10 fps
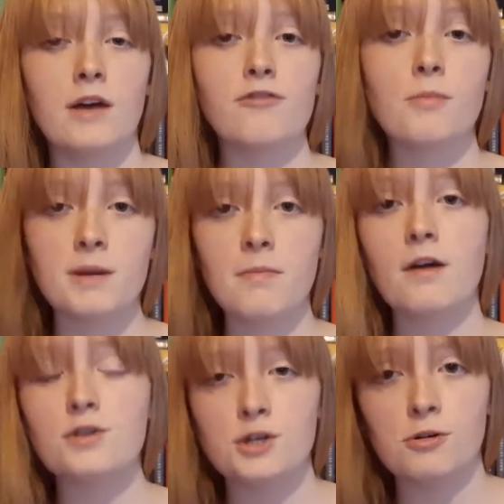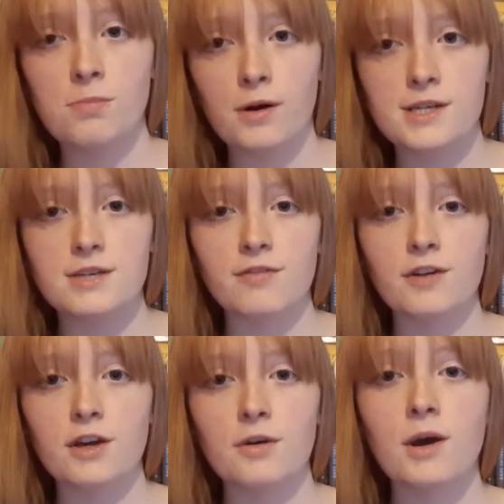from an emotional point of
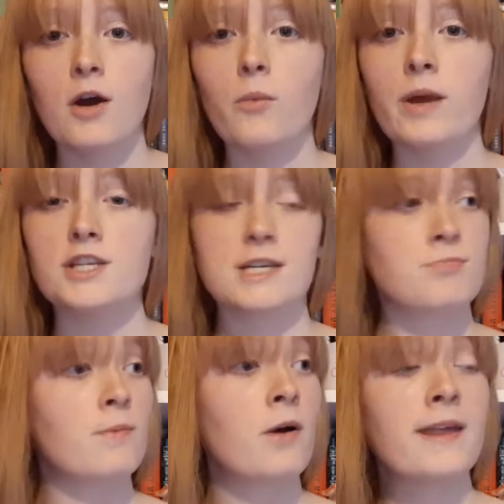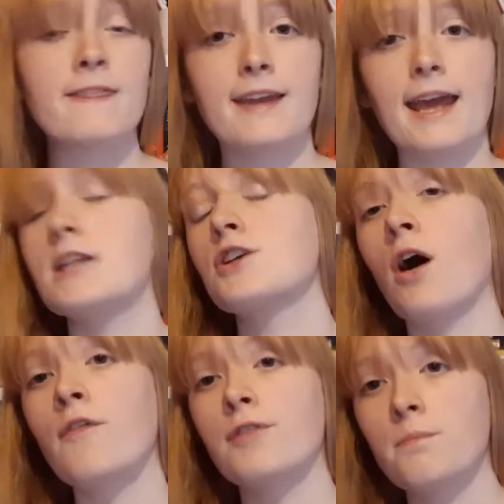view, which is in the nature
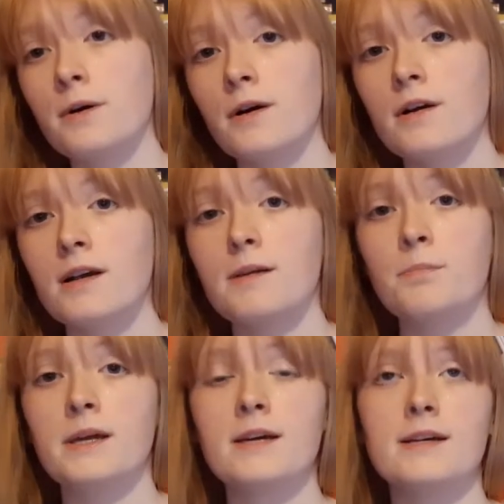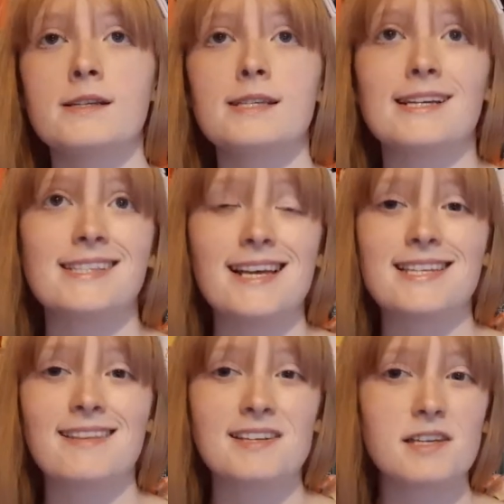of the book because it says
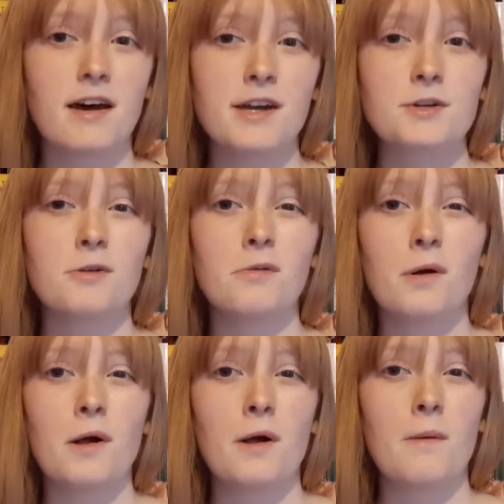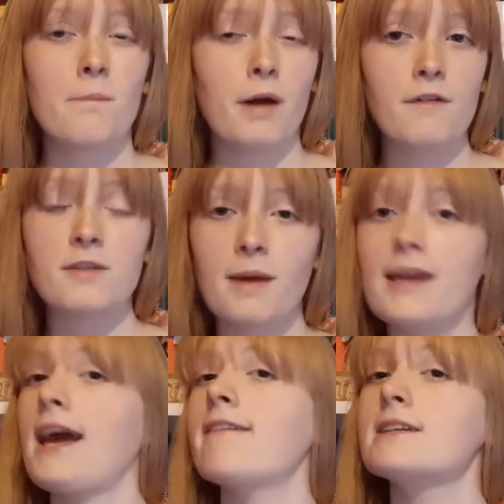it in the title, both the
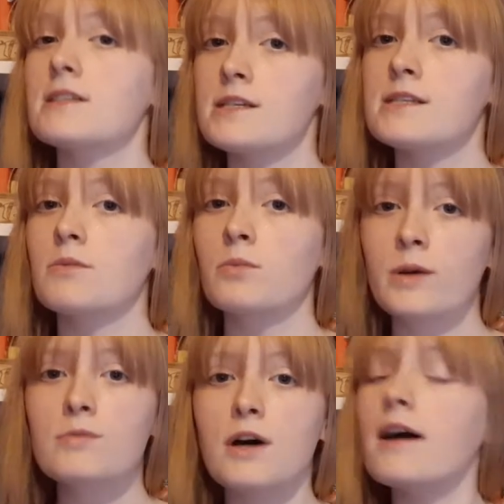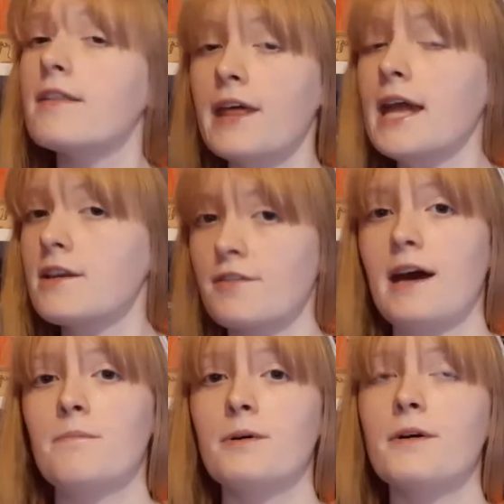main characters will die at the end of
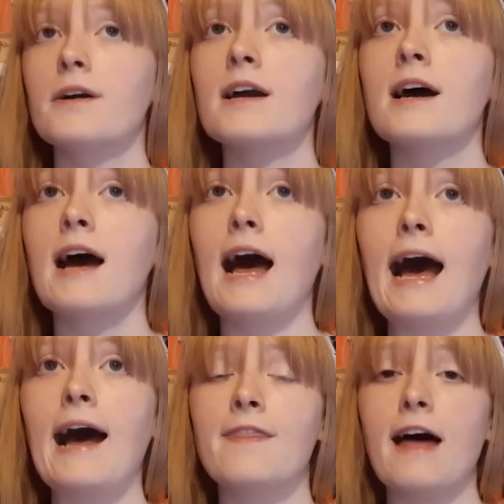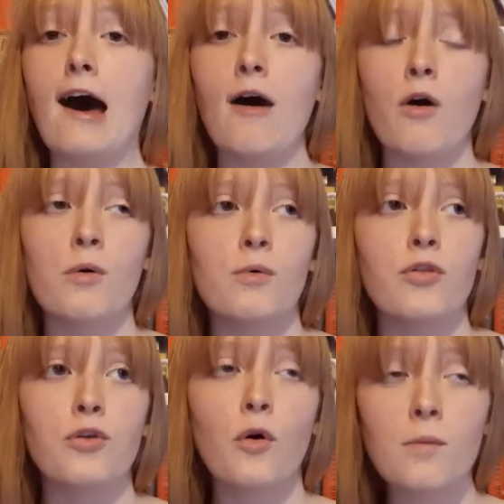that book. And that
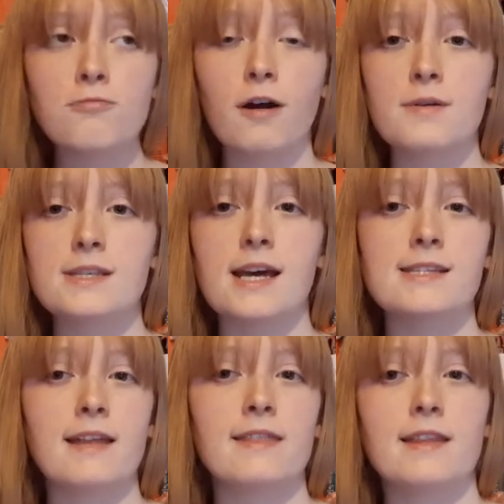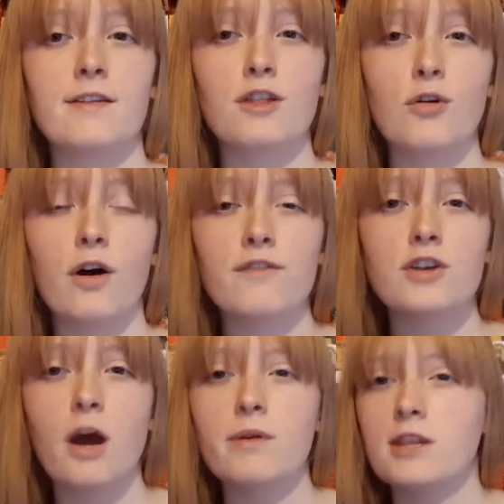whole thought process and the thought of
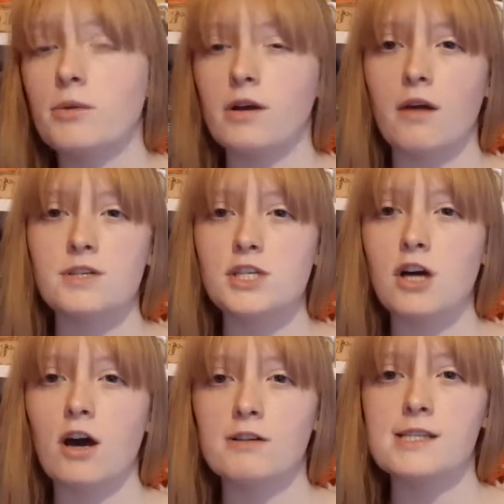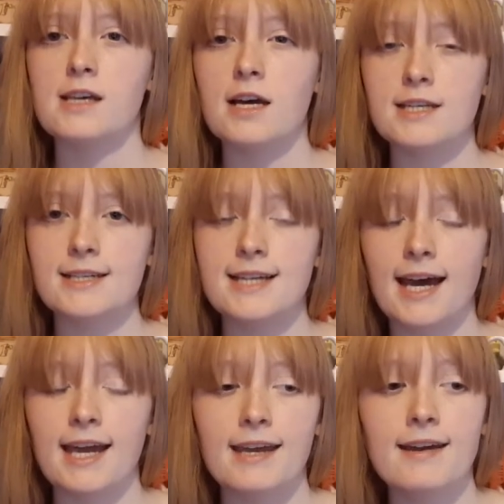knowing that you are going to die on a certain
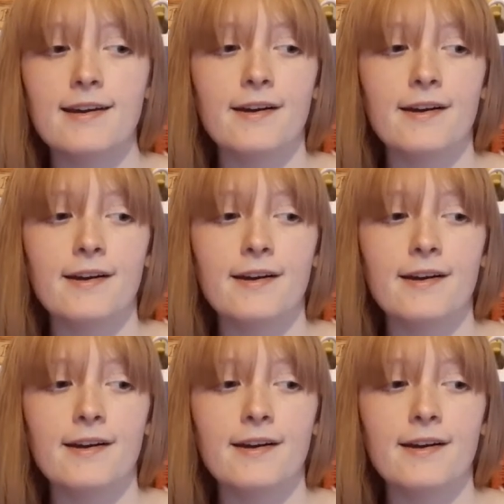day,